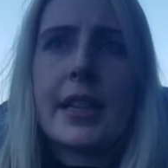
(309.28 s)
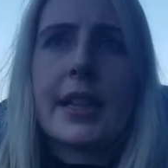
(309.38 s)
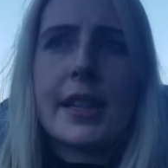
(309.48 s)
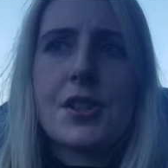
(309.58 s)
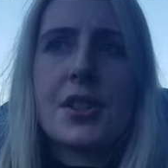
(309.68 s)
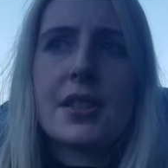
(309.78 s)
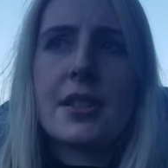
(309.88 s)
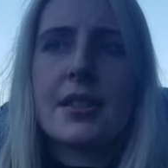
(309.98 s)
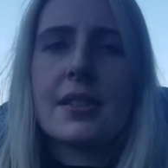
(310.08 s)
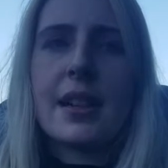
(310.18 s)
Definitely,
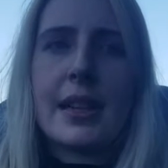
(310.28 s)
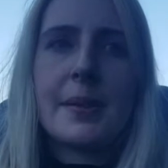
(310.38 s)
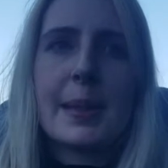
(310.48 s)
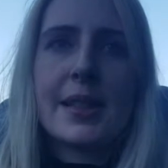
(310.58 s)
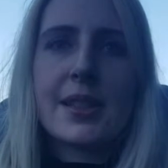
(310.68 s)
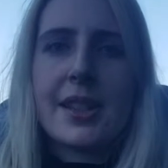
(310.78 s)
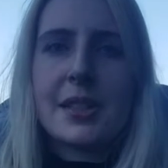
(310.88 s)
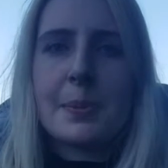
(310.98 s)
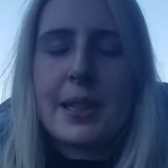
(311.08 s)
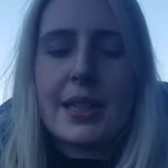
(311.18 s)
yeah. And I mean, it's
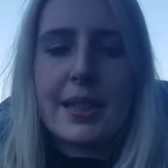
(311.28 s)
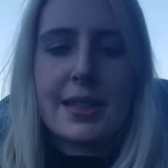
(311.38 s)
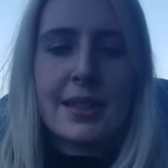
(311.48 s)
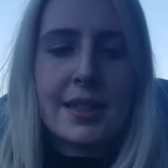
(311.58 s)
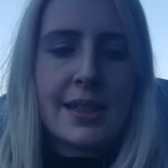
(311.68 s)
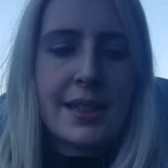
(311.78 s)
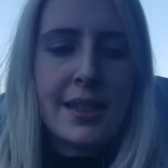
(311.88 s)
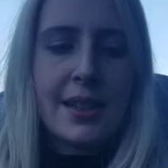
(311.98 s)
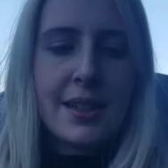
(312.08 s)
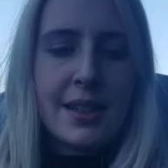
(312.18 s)
hard to be a
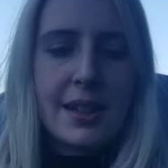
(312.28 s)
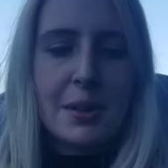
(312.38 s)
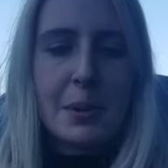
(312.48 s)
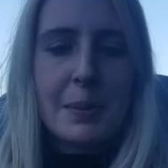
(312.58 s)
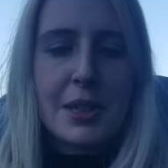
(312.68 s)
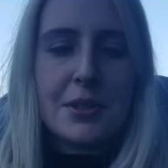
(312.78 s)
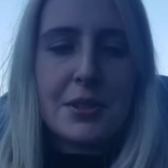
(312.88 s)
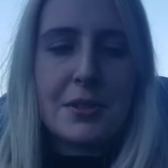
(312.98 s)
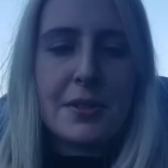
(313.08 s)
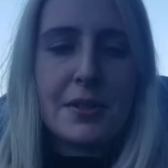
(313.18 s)
woman
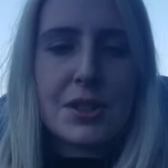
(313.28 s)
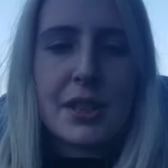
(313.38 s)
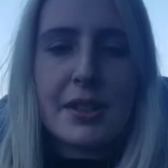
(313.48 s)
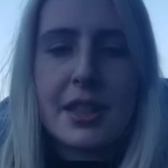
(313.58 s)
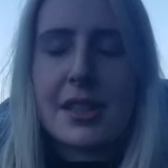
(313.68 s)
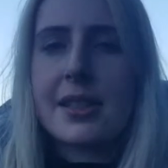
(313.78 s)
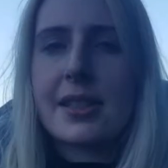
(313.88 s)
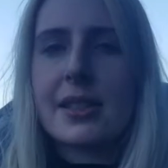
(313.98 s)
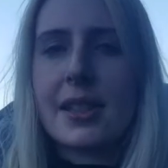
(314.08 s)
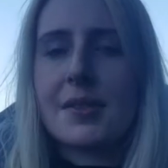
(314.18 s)
whose
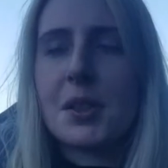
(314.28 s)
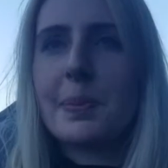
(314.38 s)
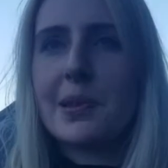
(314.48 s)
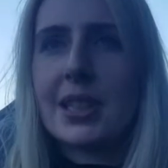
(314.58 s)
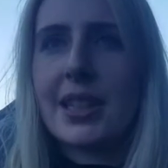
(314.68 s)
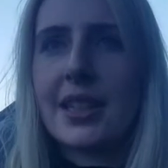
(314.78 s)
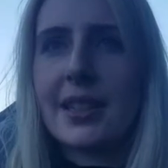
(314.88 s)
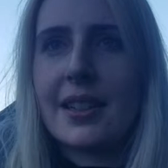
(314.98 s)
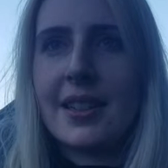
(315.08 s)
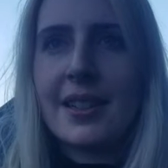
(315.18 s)
curiosity is kind of supported in
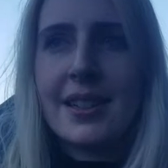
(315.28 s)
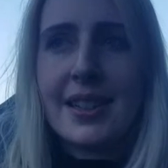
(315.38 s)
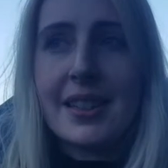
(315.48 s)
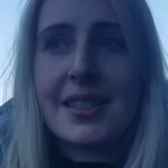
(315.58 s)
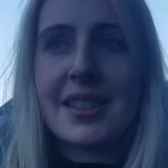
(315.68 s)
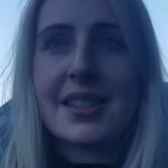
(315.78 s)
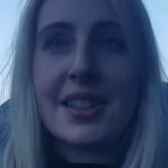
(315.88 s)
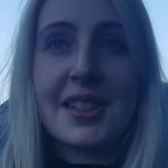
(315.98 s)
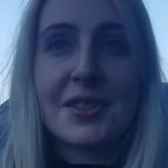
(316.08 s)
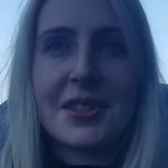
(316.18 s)
the
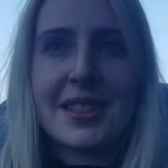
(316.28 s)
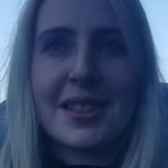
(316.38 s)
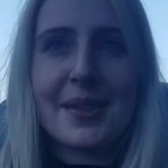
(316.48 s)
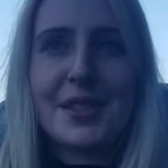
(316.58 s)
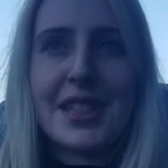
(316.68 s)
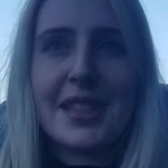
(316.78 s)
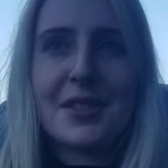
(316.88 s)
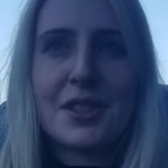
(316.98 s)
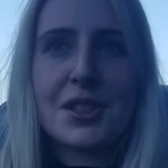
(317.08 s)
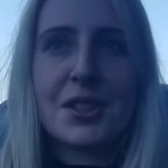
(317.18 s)
1600s and
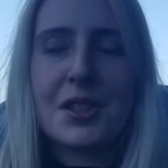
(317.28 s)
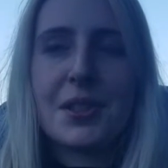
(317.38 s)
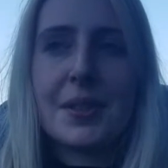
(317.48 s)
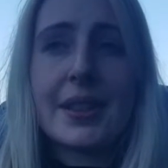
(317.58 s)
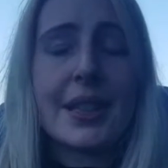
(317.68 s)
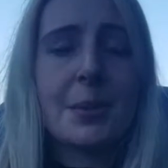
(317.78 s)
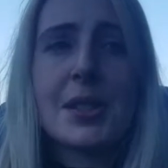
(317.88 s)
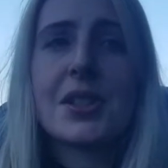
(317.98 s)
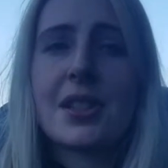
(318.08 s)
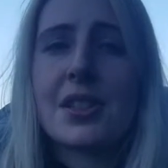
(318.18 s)
1700s. So that's why
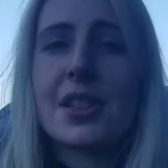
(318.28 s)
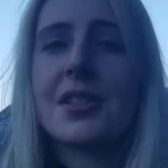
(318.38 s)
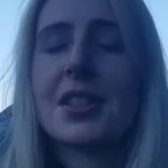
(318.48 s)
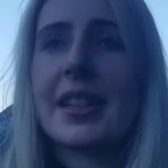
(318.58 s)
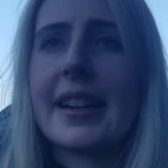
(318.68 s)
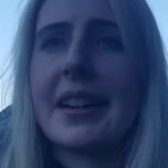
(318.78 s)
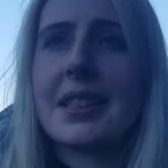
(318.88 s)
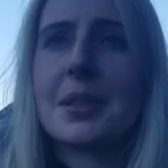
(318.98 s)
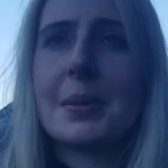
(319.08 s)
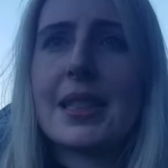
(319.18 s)
she's such an interesting
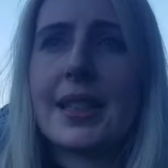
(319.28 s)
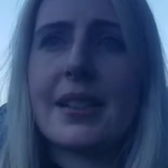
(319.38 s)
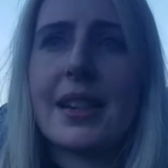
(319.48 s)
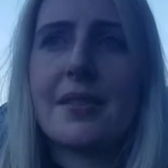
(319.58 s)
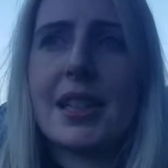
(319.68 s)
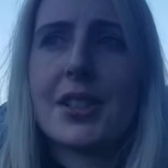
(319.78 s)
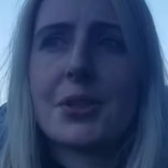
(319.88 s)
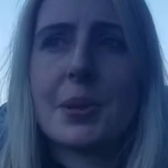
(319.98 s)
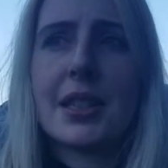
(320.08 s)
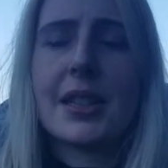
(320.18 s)
character to me. Is I really
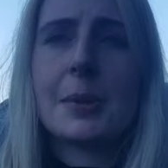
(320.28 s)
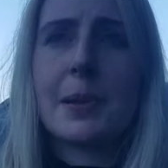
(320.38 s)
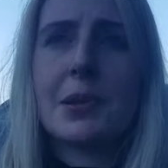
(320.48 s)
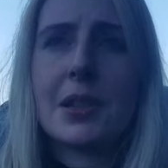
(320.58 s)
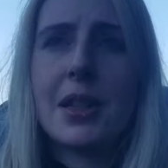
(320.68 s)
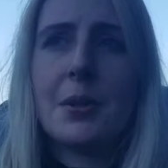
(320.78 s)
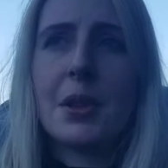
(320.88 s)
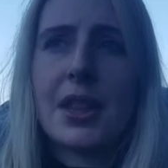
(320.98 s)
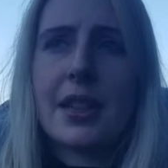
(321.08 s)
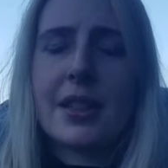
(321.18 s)
just want to explore
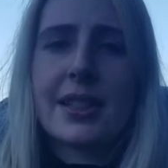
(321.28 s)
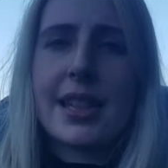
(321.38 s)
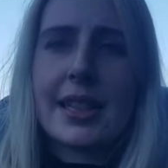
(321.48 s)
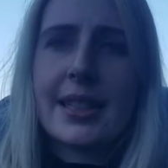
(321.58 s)
what that looks like.